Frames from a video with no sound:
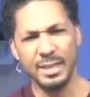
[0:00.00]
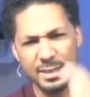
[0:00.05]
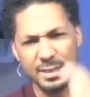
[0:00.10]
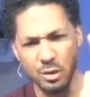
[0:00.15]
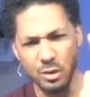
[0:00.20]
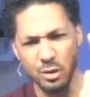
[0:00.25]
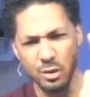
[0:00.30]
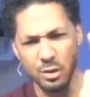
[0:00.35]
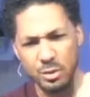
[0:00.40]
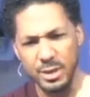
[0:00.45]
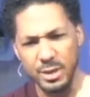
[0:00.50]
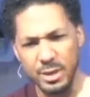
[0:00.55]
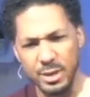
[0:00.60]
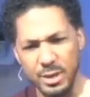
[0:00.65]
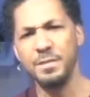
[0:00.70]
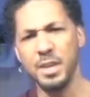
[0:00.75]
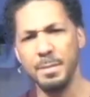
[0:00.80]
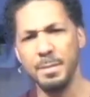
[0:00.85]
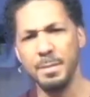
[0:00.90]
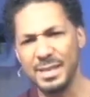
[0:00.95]
You
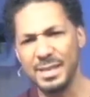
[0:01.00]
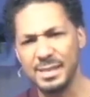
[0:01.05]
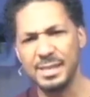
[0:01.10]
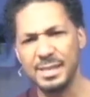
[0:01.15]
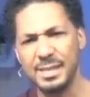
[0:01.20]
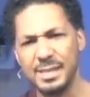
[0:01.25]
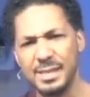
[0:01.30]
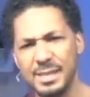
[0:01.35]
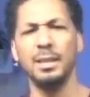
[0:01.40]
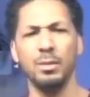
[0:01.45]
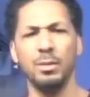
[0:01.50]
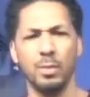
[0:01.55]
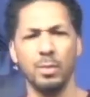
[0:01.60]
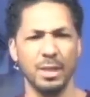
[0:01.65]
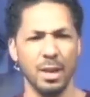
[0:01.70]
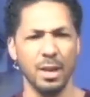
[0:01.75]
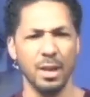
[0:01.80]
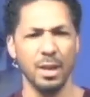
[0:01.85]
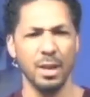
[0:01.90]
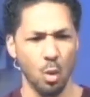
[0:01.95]
give them exactly
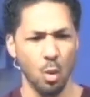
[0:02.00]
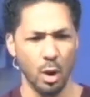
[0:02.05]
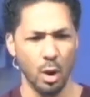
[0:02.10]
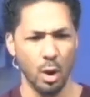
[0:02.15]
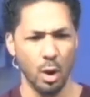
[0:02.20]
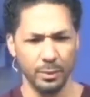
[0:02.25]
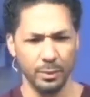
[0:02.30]
what they want.